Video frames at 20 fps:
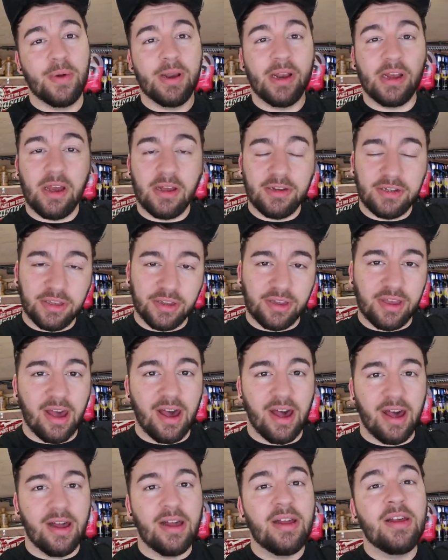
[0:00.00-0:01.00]
When I go to the
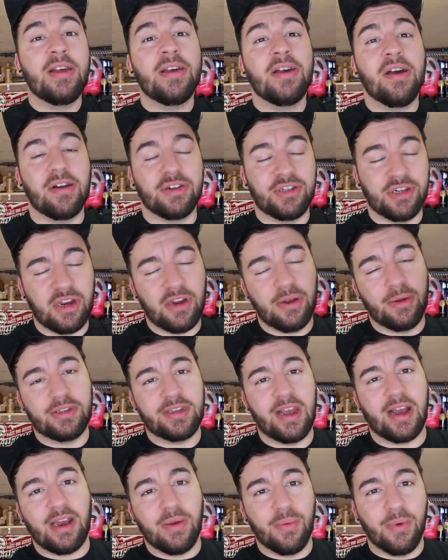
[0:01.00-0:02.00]
car, I'll show you
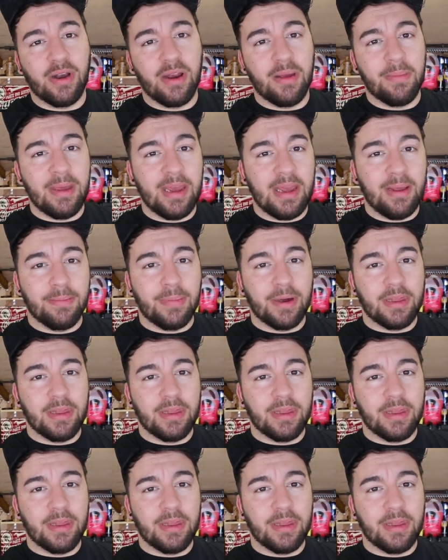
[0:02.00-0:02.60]
exactly what I mean,